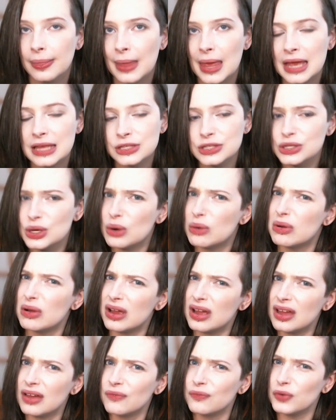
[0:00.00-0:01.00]
And so,
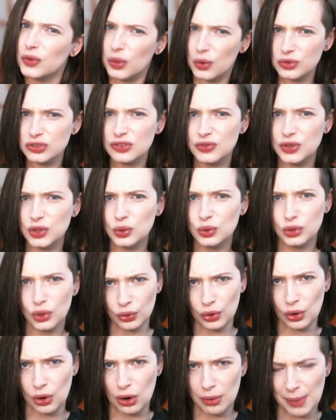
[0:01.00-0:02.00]
for those of you who
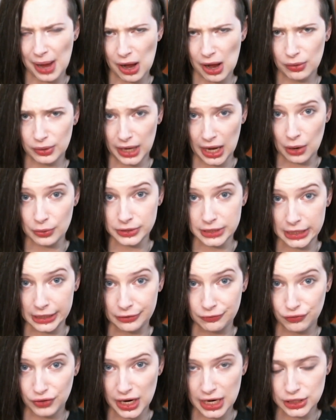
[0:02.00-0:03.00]
don't know about counting
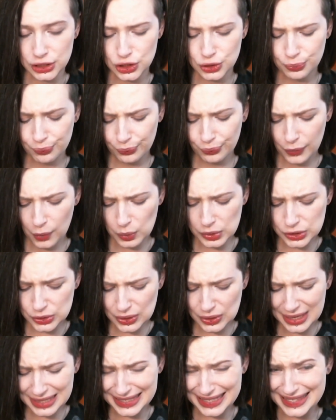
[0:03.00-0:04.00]
in French, once you
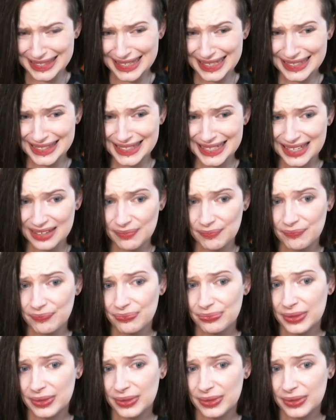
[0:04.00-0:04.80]
get to 60,